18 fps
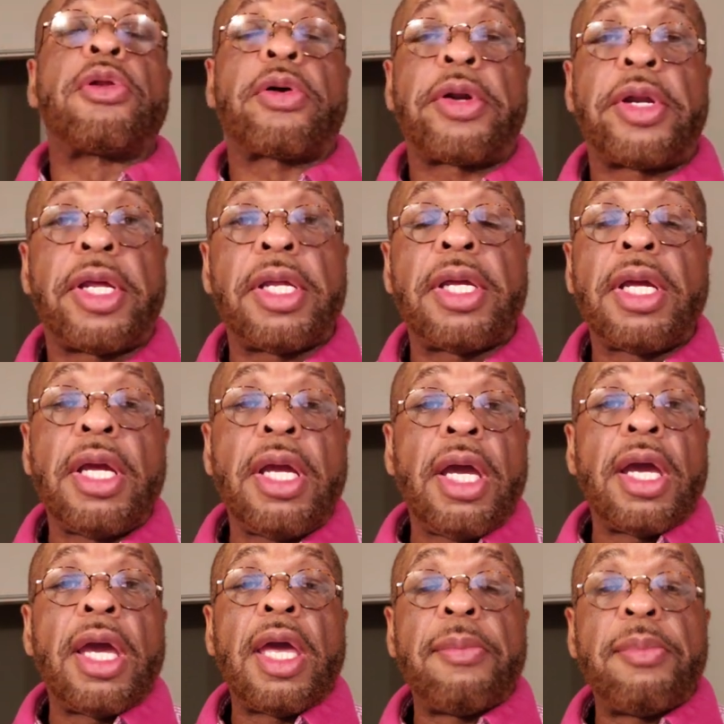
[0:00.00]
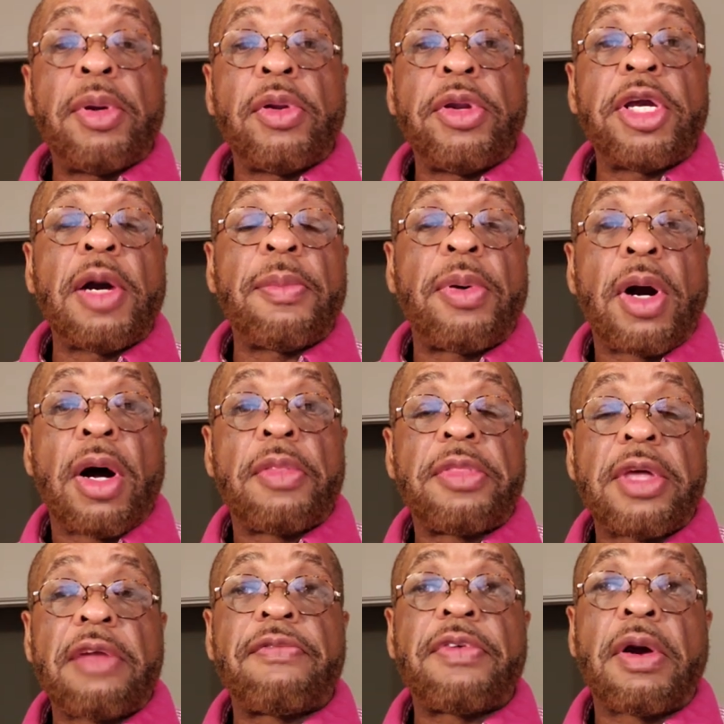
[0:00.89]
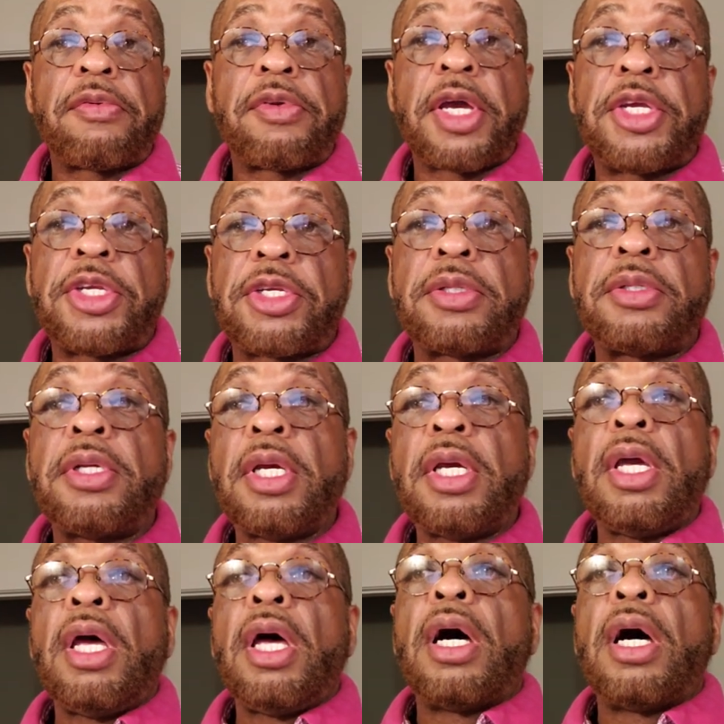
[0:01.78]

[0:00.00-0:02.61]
learning and building upon that foundation.